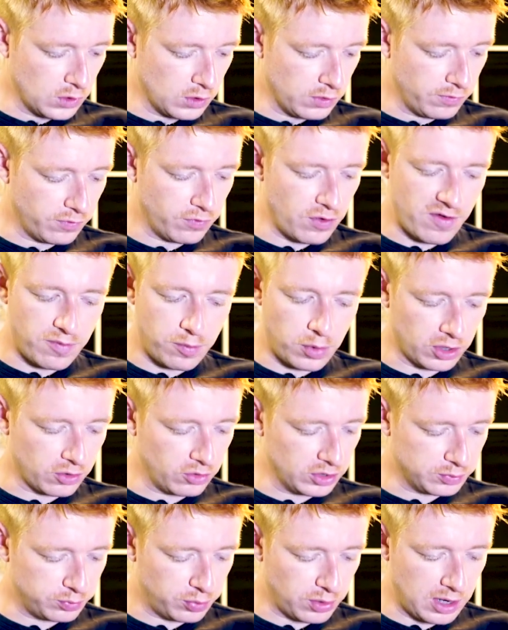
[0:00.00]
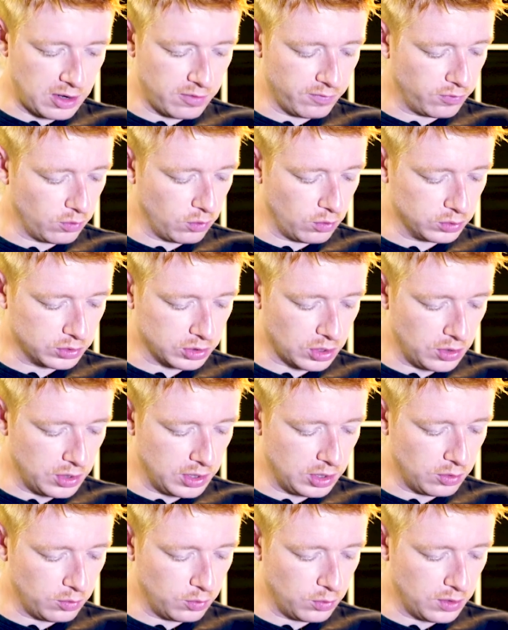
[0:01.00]
Forever by Chris Brown for what was going
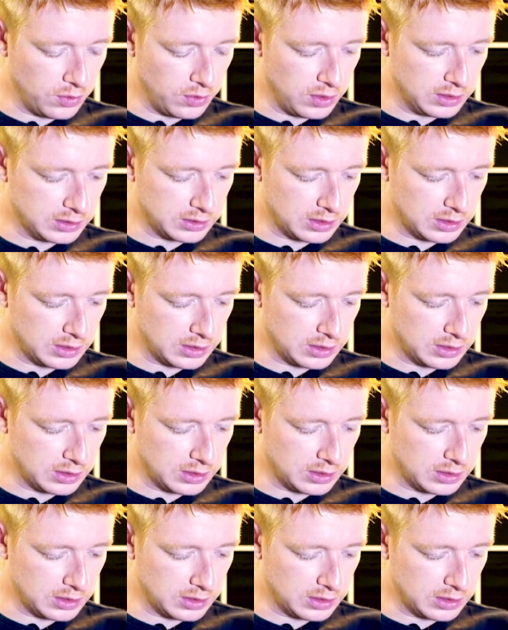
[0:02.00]
on with his,